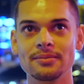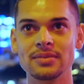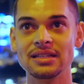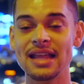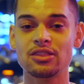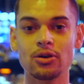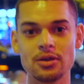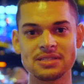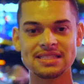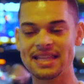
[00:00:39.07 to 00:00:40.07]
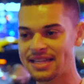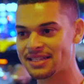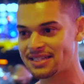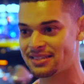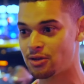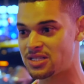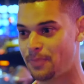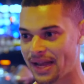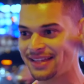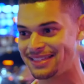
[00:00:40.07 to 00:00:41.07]
um, they throw those sticks, those
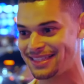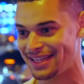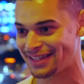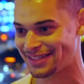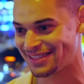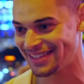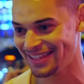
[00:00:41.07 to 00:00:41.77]
spiky sticks.